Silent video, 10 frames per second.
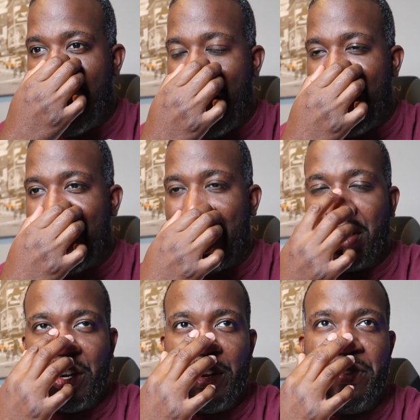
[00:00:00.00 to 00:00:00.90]
and I
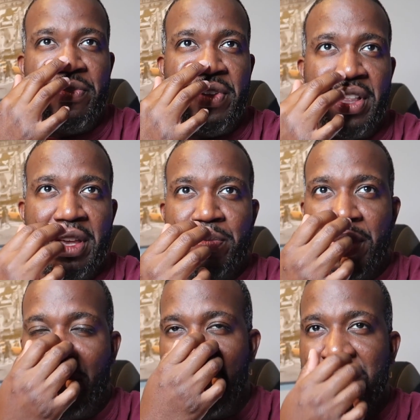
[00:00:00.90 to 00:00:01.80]
could feel it,
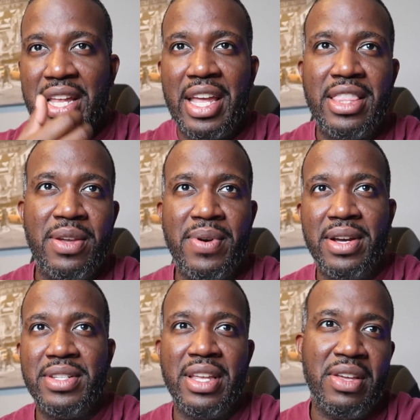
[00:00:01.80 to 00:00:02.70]
but it wasn't anything where I
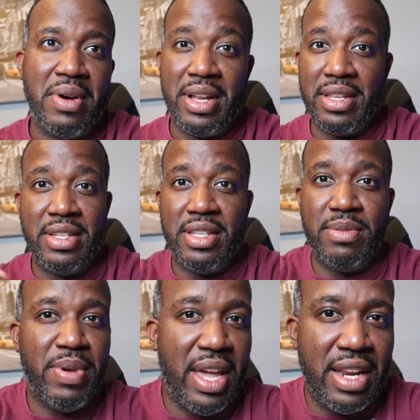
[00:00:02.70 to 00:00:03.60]
was like, yo, this is
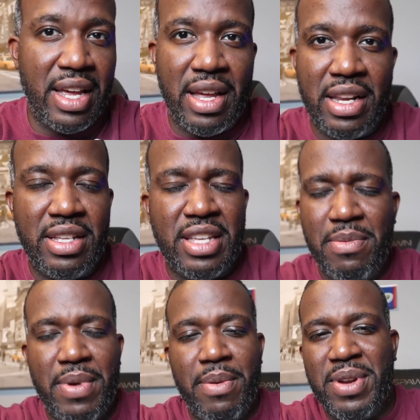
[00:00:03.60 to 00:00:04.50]
pain, I need to
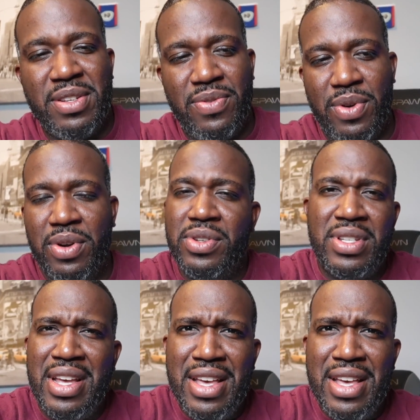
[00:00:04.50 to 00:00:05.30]
take Mavenus for it.